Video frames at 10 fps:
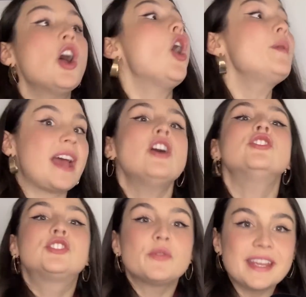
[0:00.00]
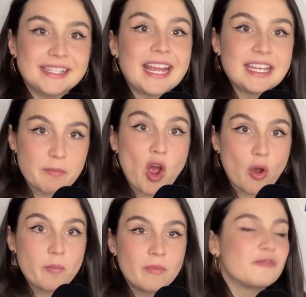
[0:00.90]
Oh, yeah. So they send him
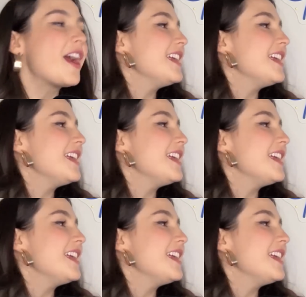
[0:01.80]
home. Right.